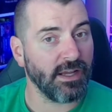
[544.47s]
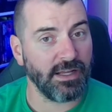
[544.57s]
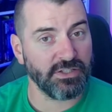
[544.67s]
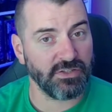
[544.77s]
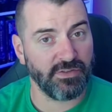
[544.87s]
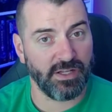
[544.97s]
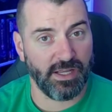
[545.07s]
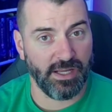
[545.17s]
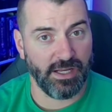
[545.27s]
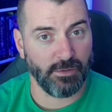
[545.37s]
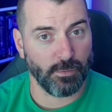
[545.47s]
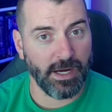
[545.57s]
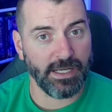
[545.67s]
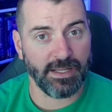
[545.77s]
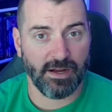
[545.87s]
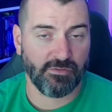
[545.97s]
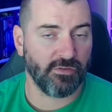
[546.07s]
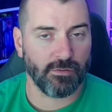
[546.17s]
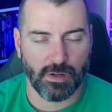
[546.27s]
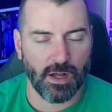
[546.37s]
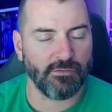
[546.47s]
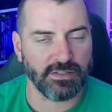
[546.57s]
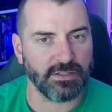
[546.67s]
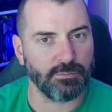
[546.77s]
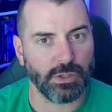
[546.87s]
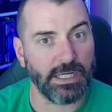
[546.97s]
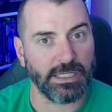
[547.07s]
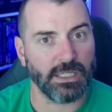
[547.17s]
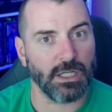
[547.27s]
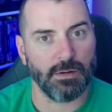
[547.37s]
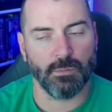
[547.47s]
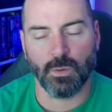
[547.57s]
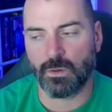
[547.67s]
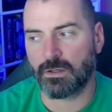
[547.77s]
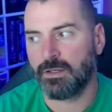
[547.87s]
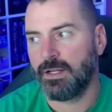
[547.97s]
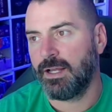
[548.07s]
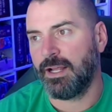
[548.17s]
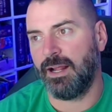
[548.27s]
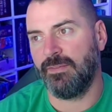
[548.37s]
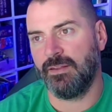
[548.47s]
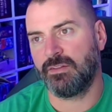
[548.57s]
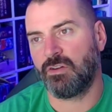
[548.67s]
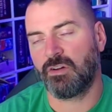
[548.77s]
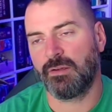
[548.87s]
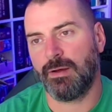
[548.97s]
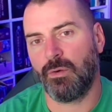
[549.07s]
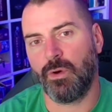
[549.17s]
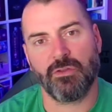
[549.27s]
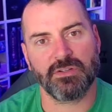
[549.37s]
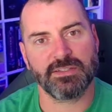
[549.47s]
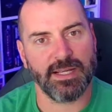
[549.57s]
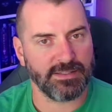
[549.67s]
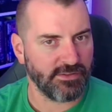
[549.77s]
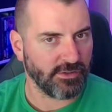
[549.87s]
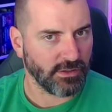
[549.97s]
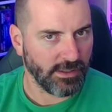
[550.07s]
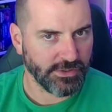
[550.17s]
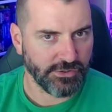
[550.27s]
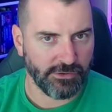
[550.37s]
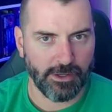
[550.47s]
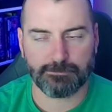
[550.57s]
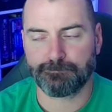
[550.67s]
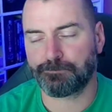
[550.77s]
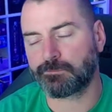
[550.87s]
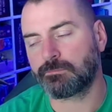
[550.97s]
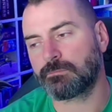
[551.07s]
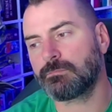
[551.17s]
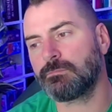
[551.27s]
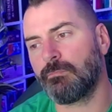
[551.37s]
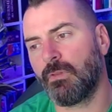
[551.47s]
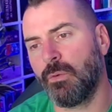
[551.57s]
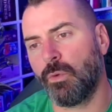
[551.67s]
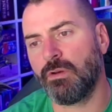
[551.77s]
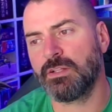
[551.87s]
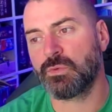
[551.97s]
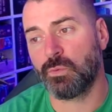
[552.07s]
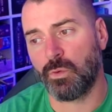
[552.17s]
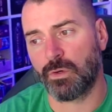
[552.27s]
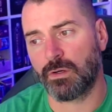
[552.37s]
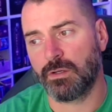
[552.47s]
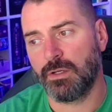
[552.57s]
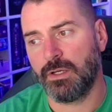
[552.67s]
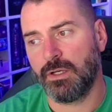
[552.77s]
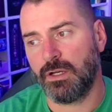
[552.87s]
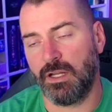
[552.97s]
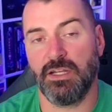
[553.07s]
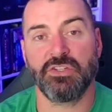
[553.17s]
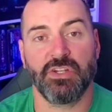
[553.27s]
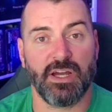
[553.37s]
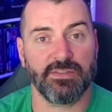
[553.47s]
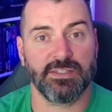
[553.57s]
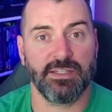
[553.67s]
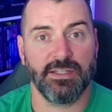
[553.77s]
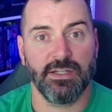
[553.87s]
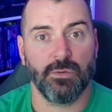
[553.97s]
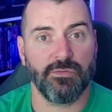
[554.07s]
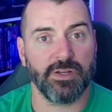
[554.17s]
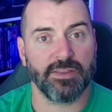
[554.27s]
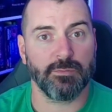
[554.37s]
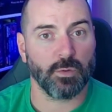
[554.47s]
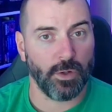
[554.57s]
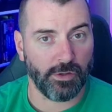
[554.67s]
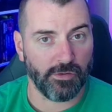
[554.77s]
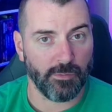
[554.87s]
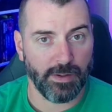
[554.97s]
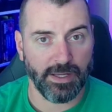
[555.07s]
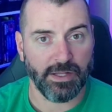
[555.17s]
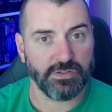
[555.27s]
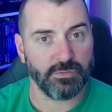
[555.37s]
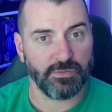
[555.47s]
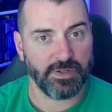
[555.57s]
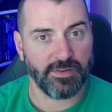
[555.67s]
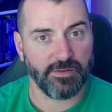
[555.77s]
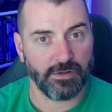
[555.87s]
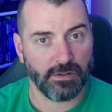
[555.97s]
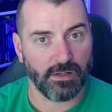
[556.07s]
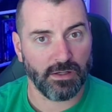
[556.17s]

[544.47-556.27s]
each of it a rating after obviously playing it a lot more, and then talking about whether it stays in their collection or not. In Wonderland's War, initially, obviously, we've got them quoted on the page, and we've got their